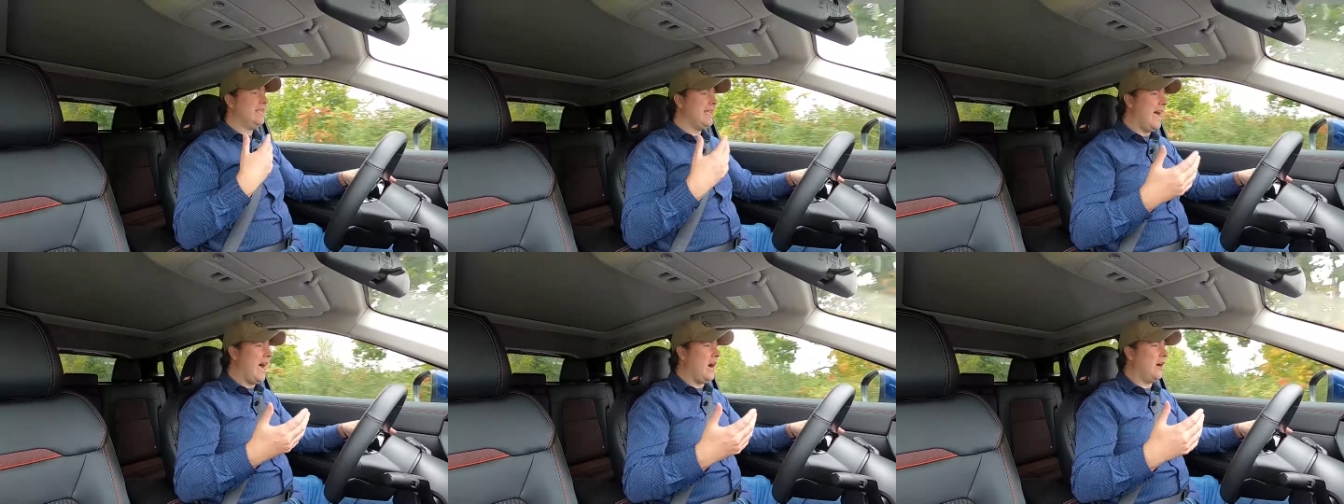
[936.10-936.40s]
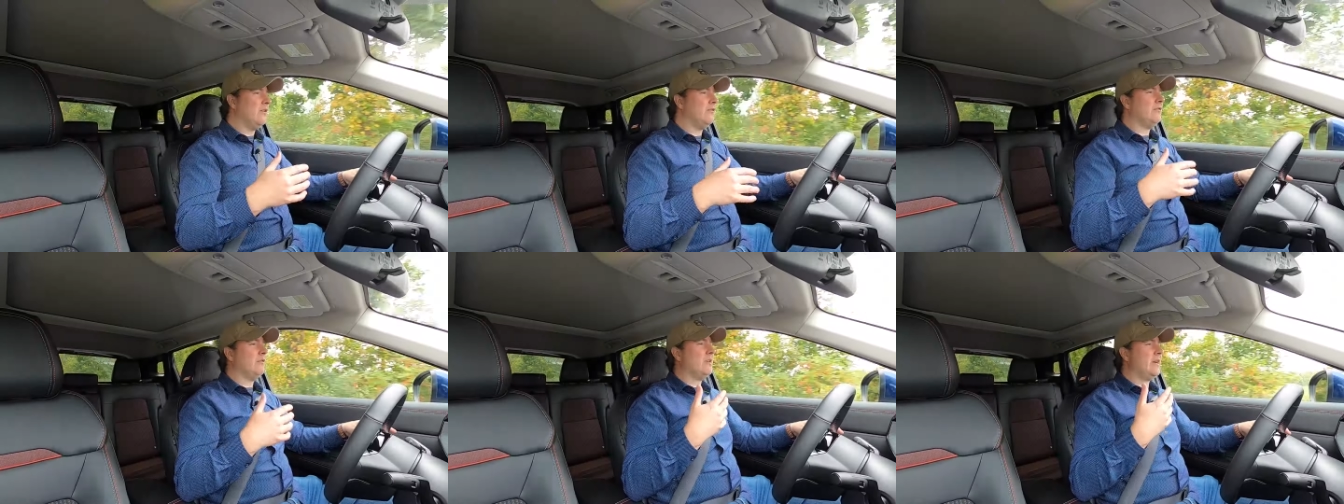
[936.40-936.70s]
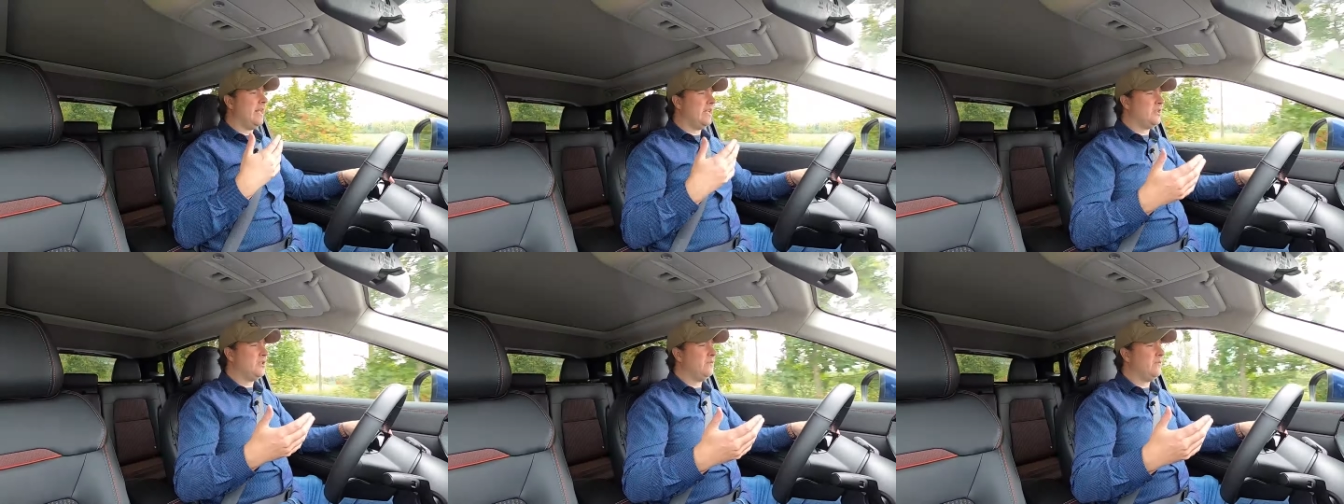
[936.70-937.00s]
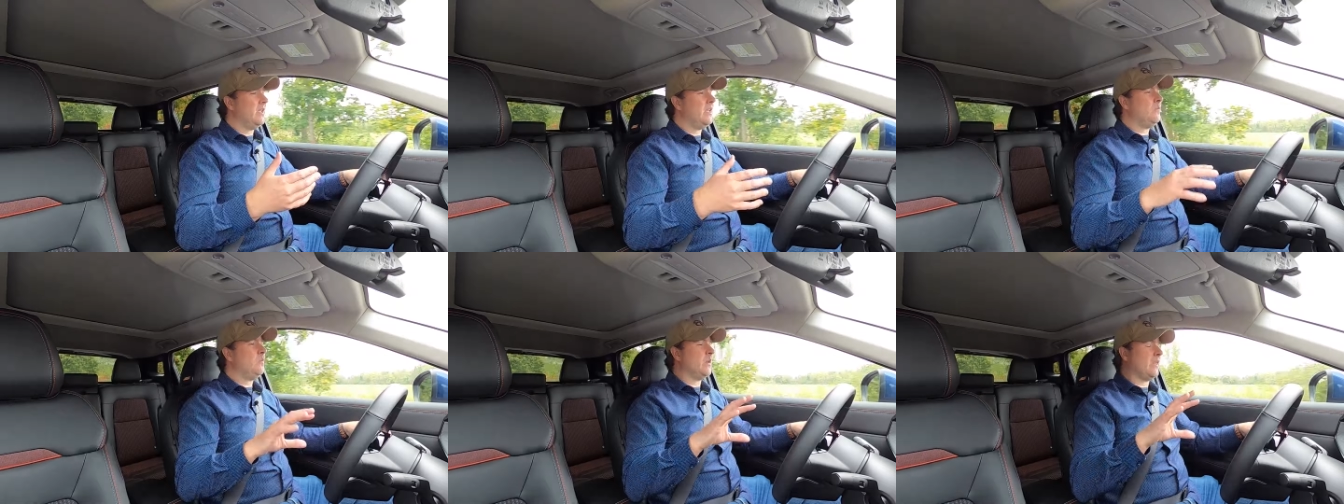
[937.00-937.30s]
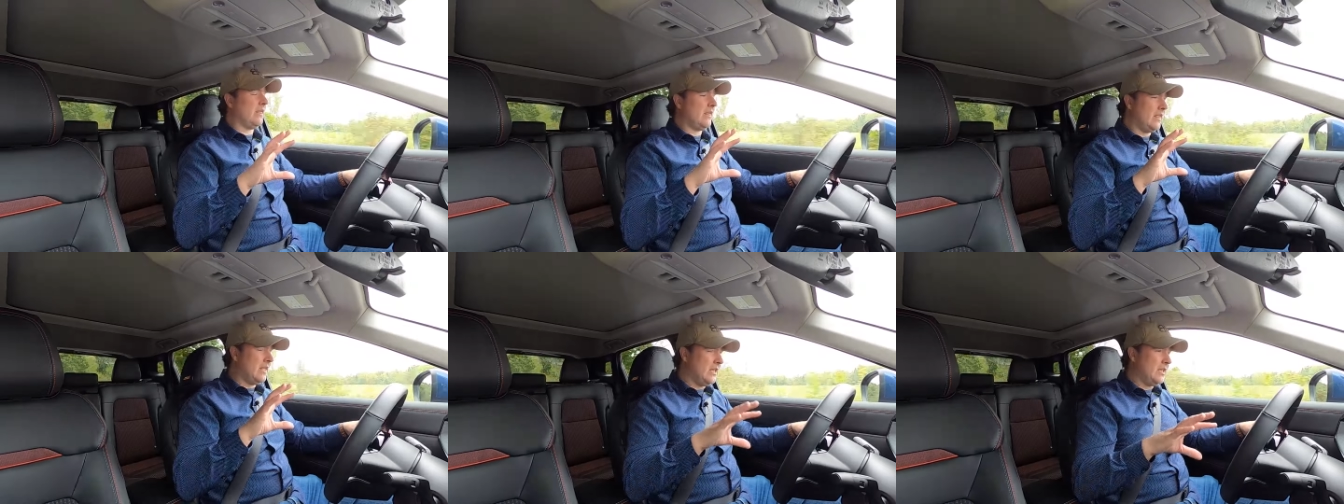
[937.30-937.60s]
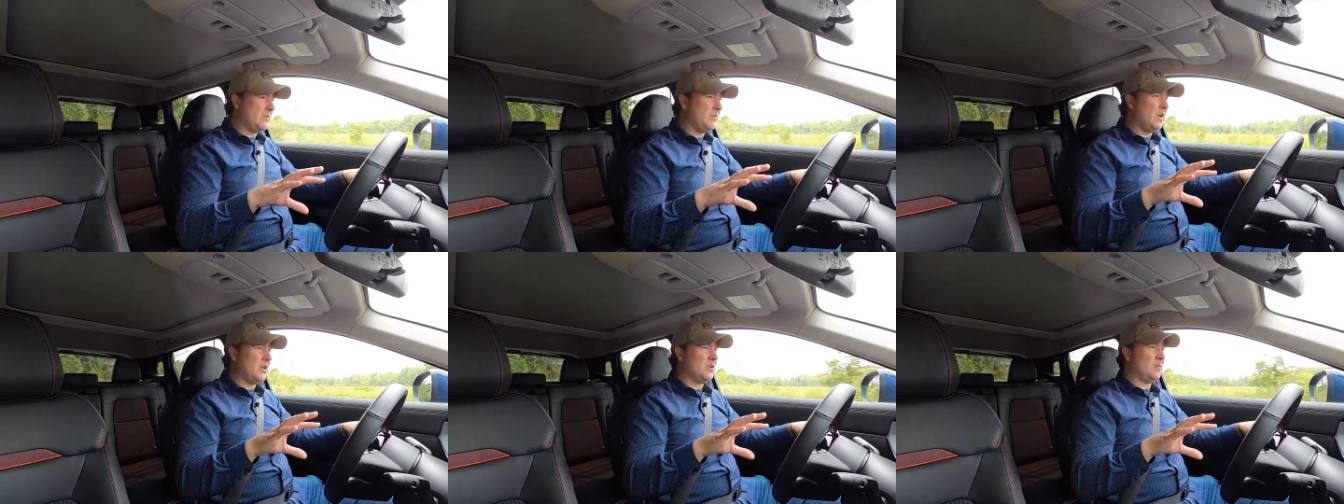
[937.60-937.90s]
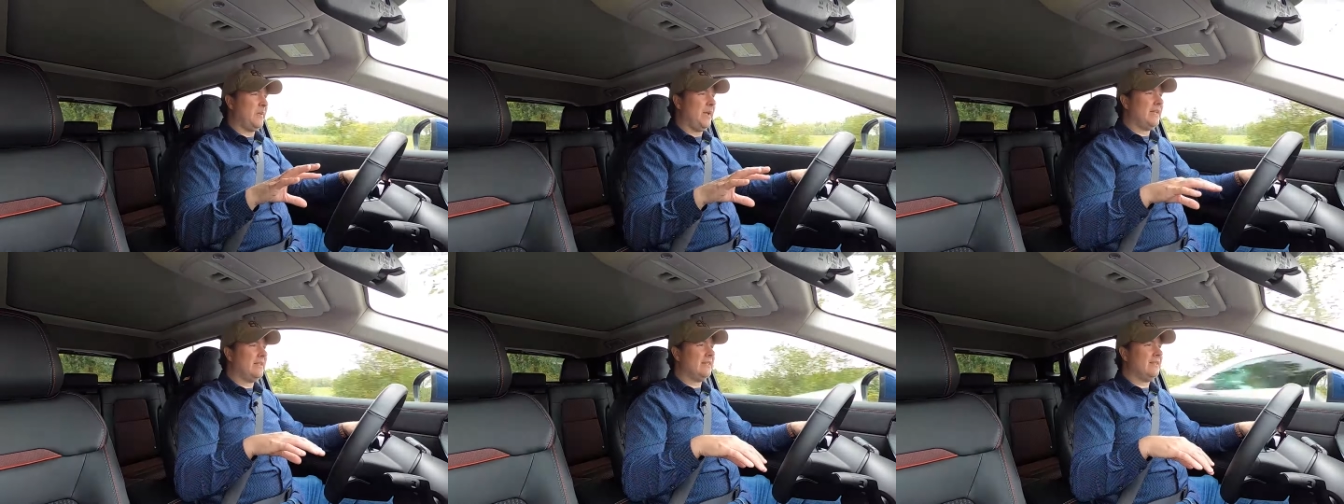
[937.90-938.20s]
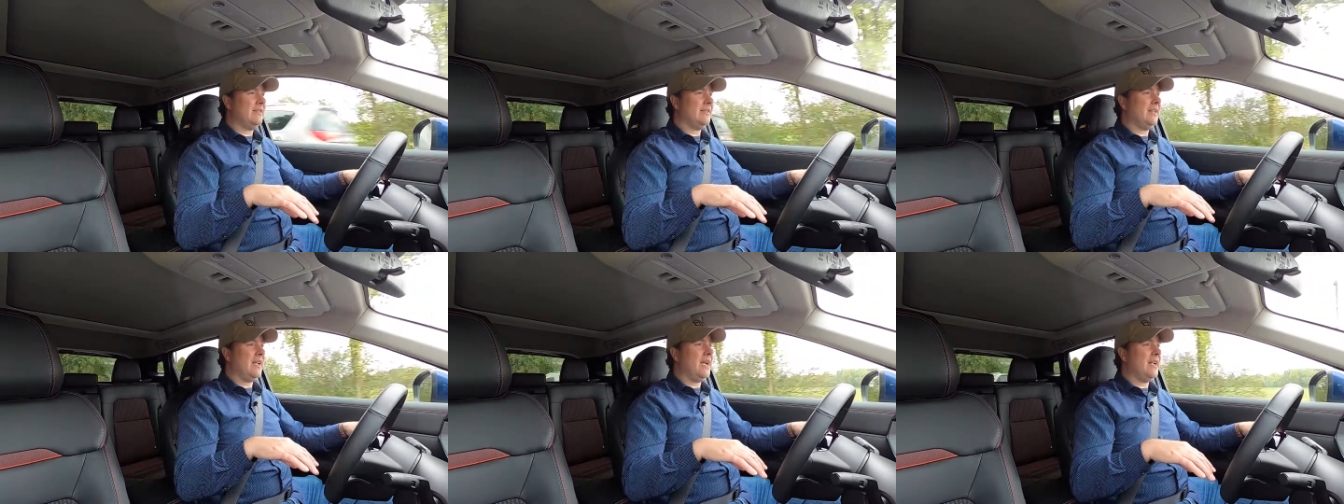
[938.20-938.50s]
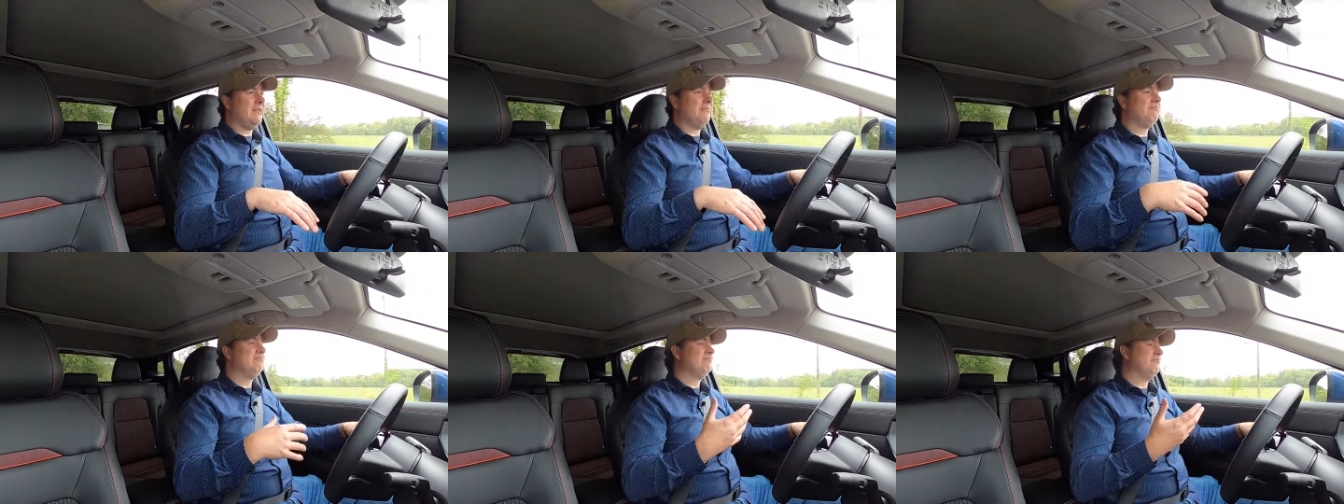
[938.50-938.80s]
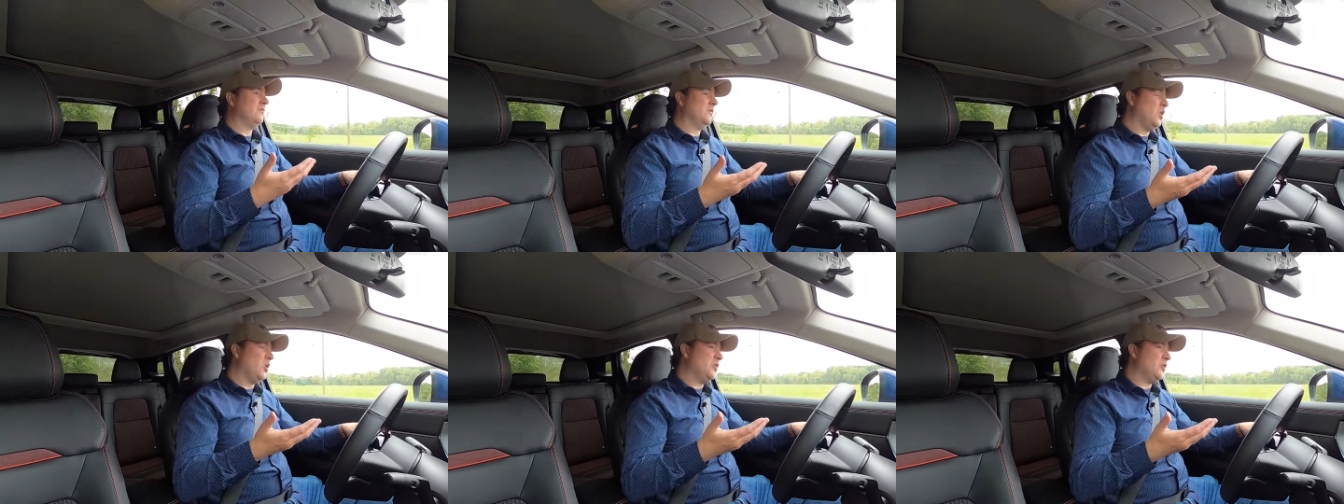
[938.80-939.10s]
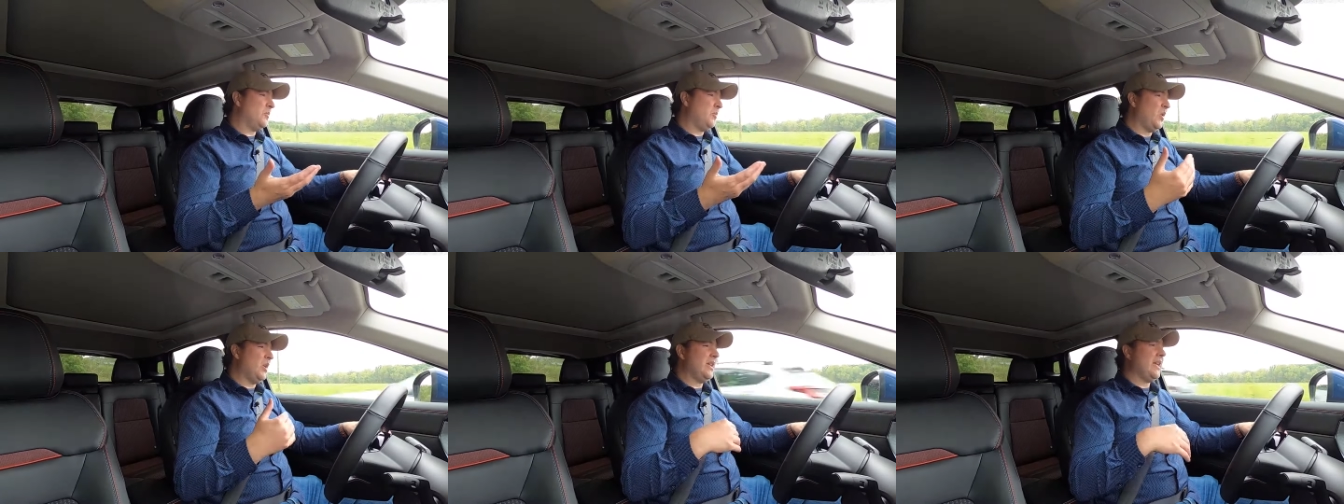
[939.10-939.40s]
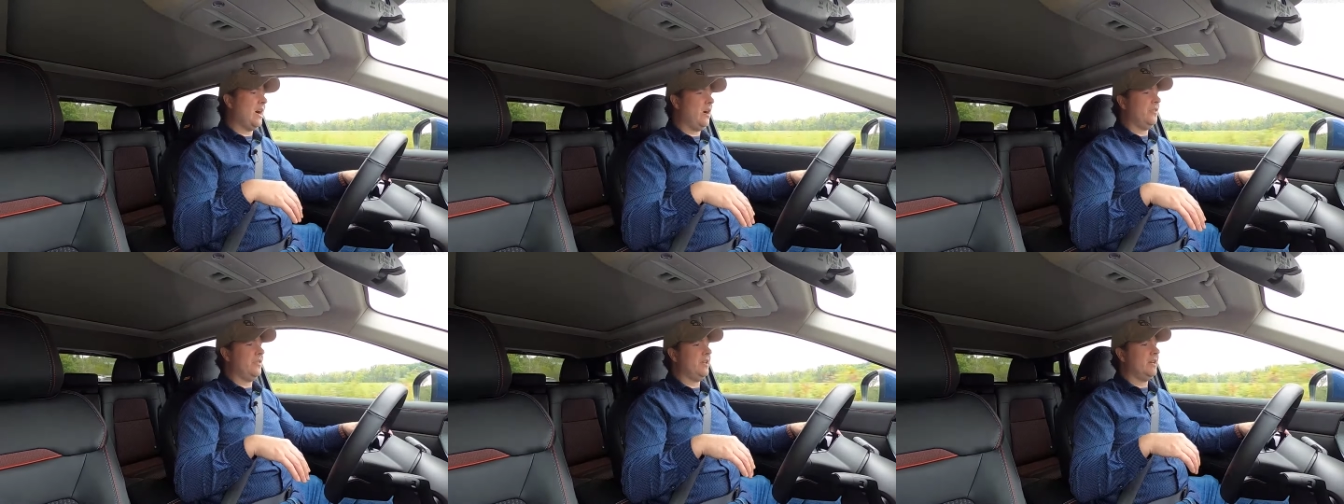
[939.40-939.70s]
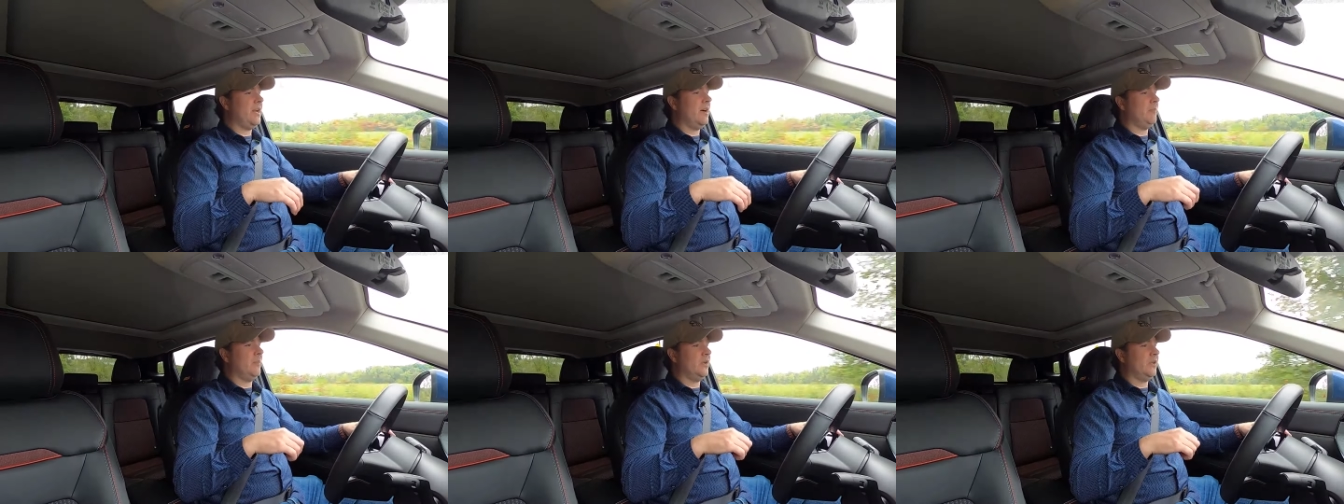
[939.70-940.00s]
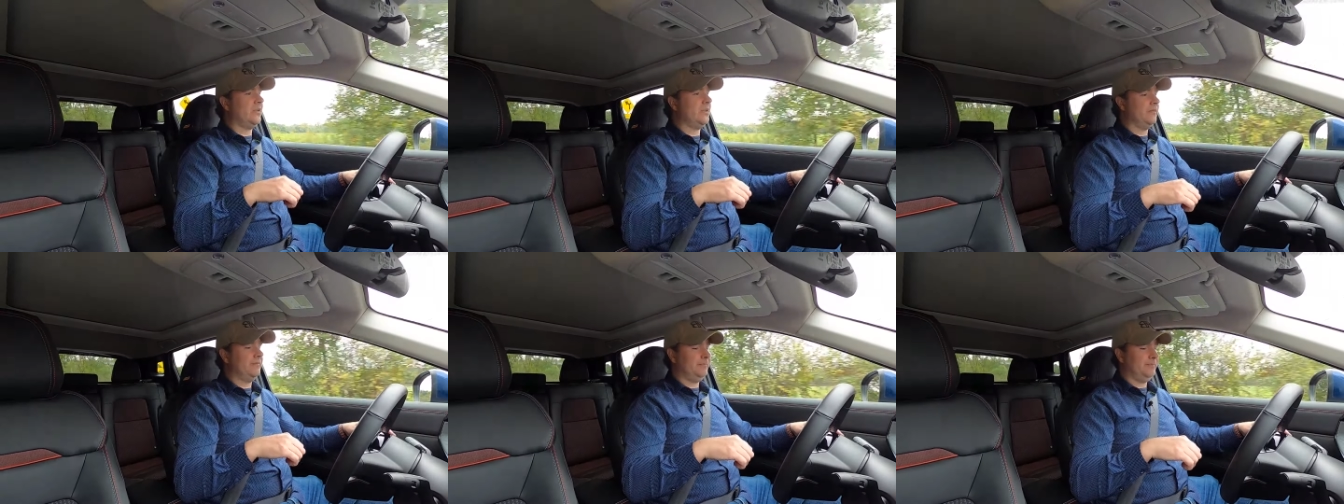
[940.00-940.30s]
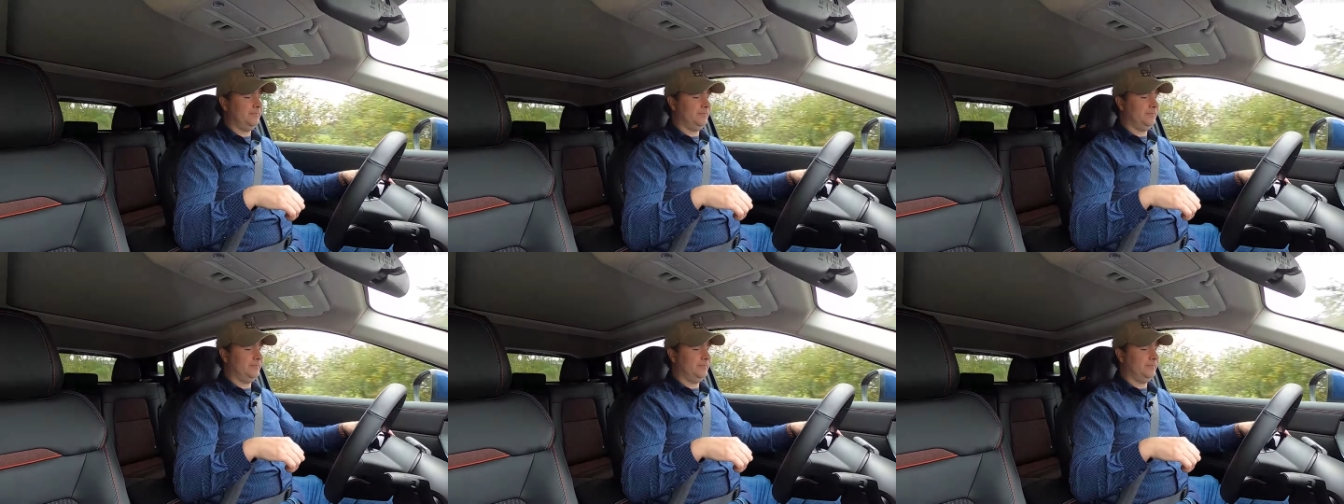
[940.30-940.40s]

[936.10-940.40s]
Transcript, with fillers: Yeah, for an SUV with this much space inside, those are pretty healthy numbers.